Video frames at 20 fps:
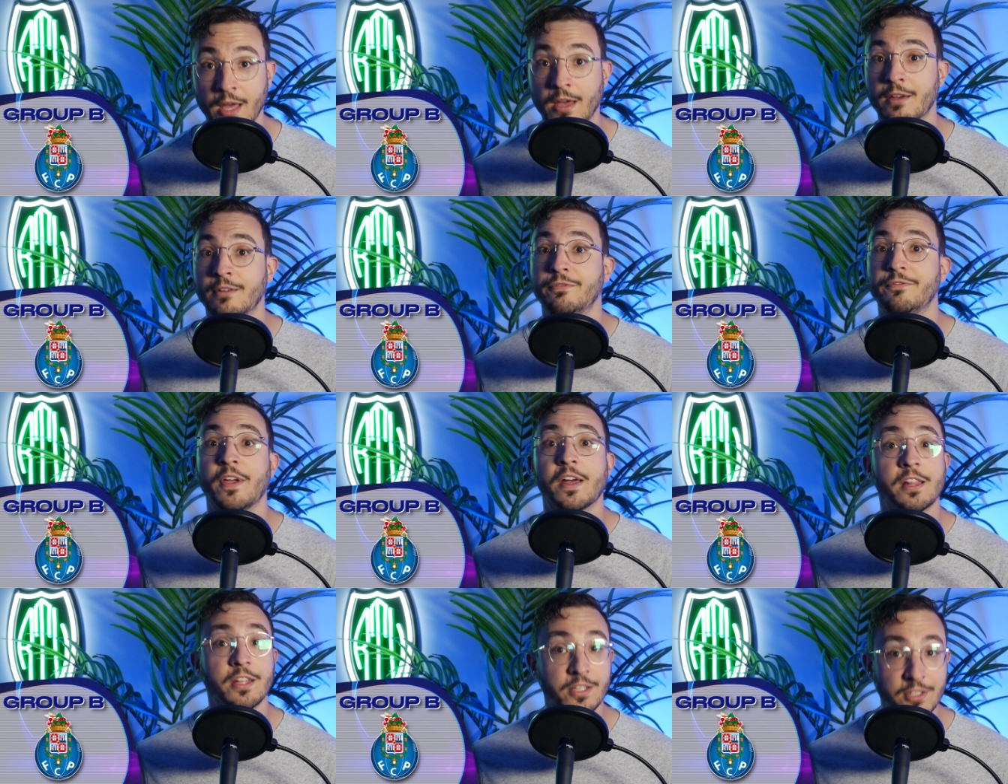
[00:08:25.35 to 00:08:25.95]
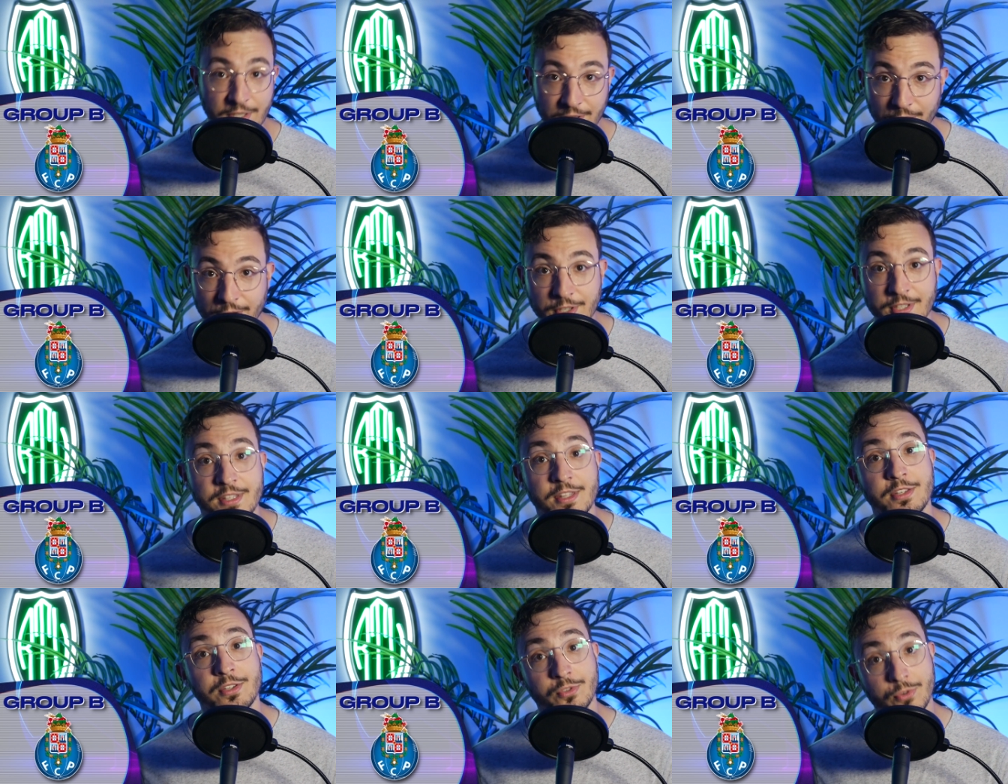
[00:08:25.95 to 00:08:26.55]
failing to notice
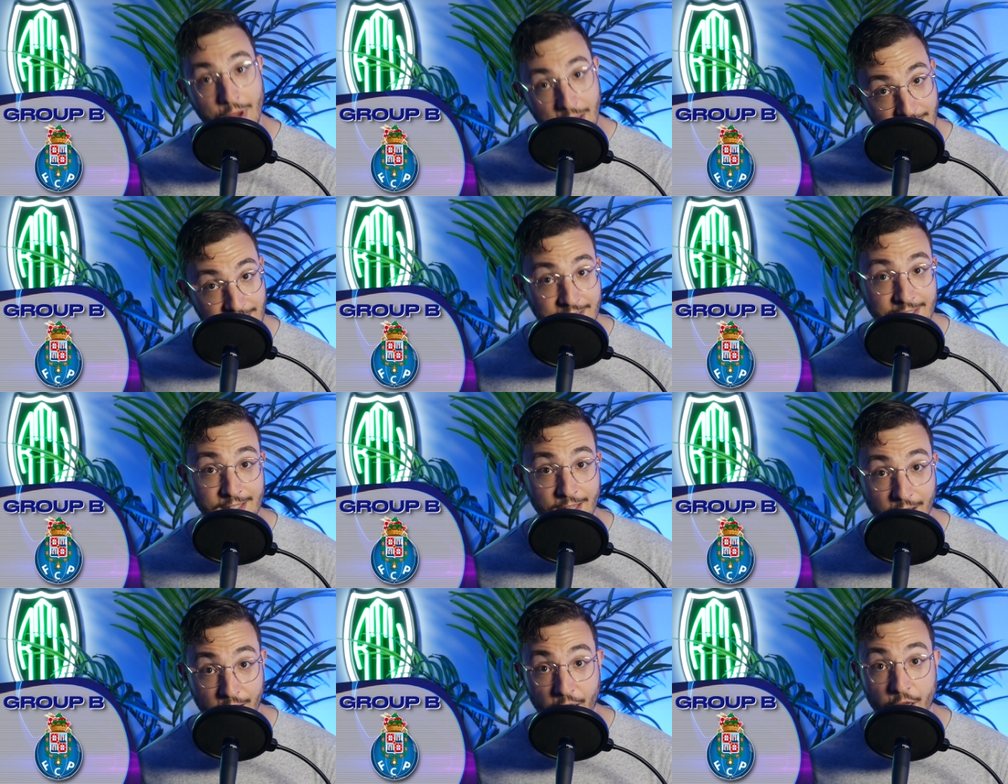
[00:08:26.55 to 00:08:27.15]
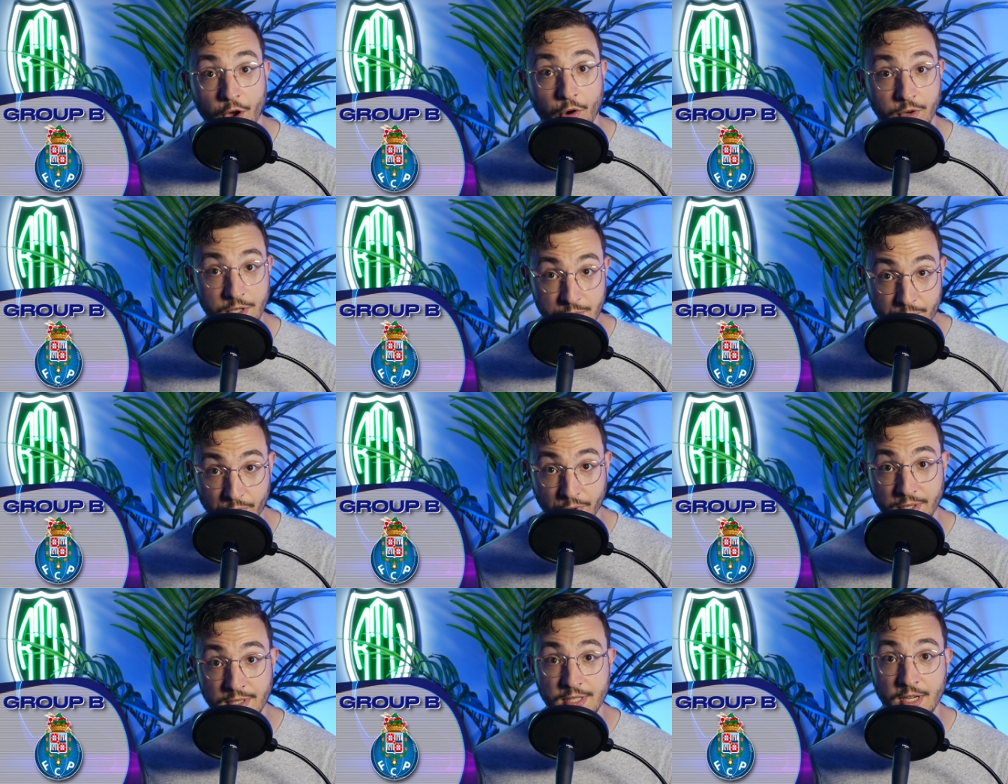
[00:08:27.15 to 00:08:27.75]
the strengths that I always
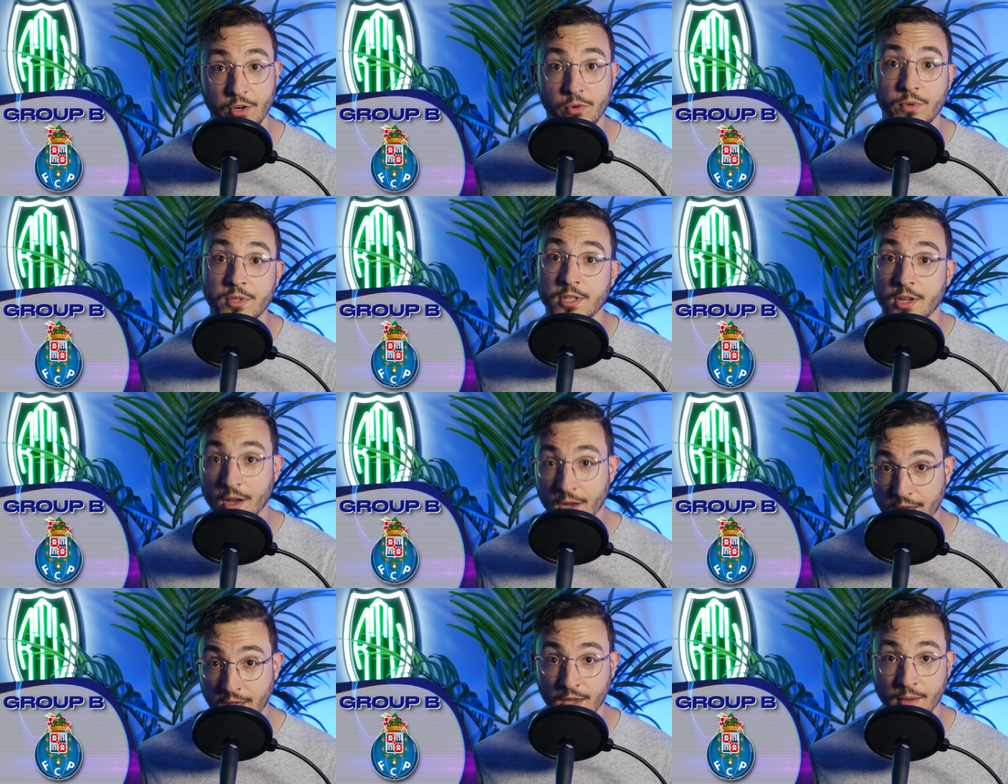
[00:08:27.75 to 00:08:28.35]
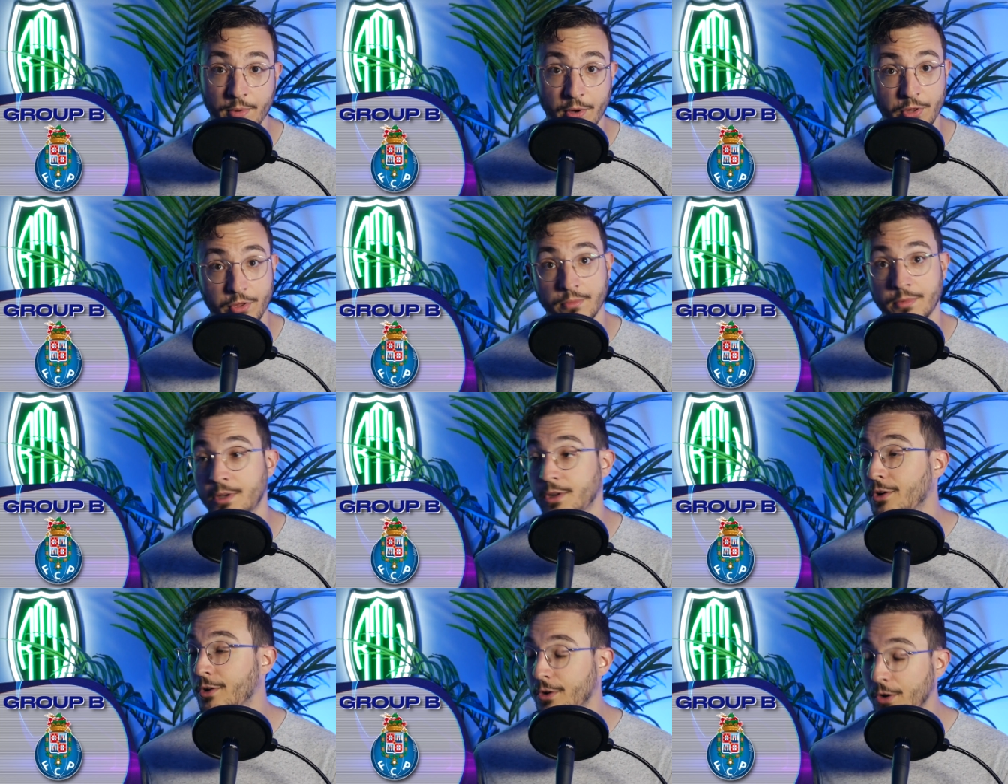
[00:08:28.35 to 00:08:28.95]
point out when talking about them
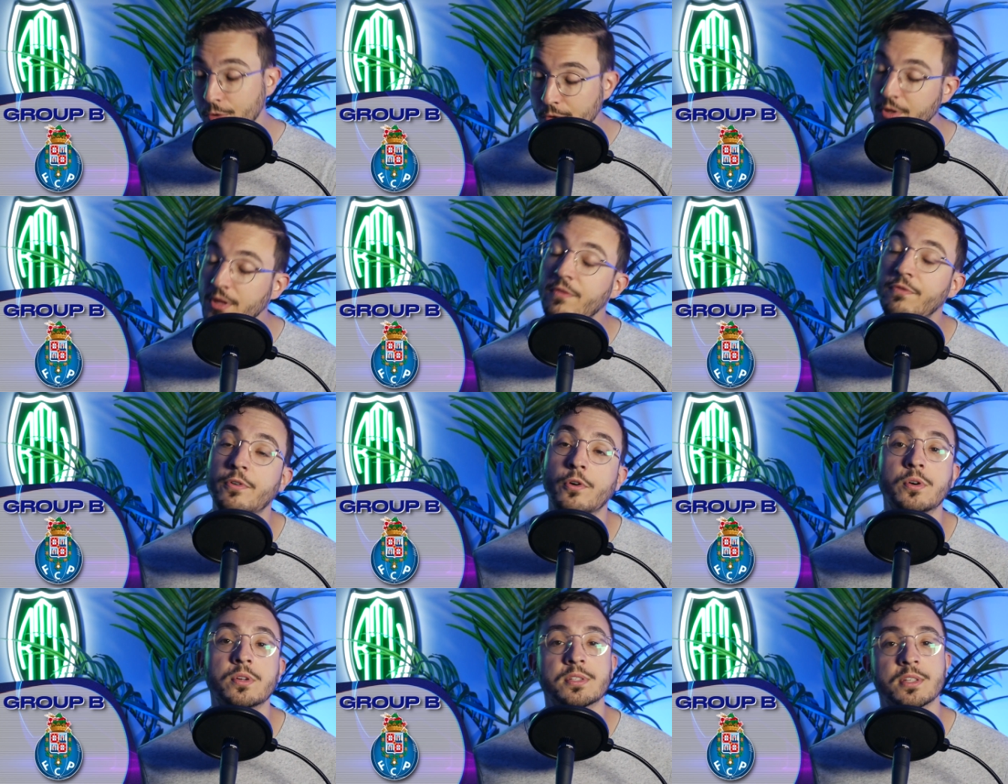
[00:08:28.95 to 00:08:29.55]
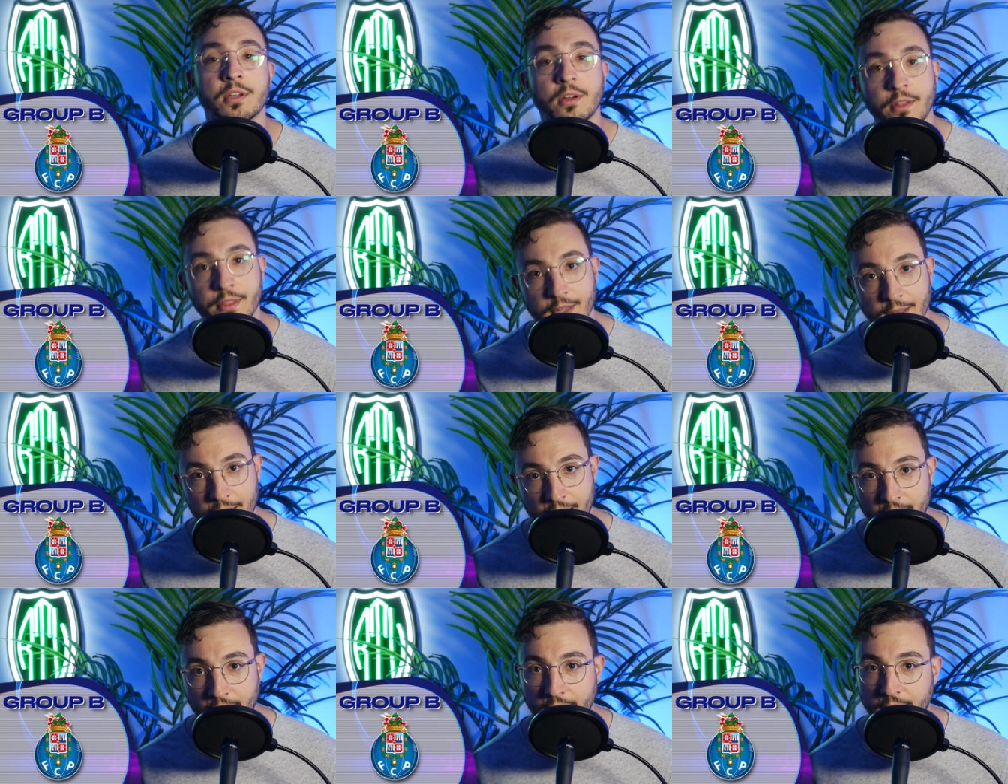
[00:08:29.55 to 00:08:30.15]
and only focusing on the
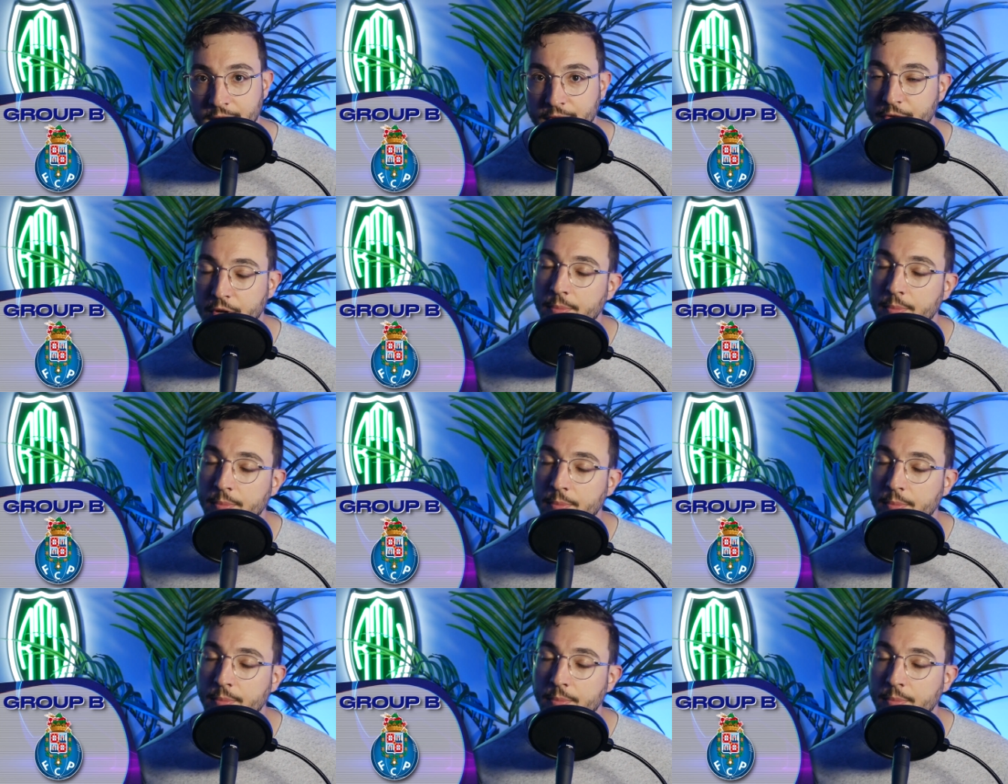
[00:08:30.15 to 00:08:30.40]
negative.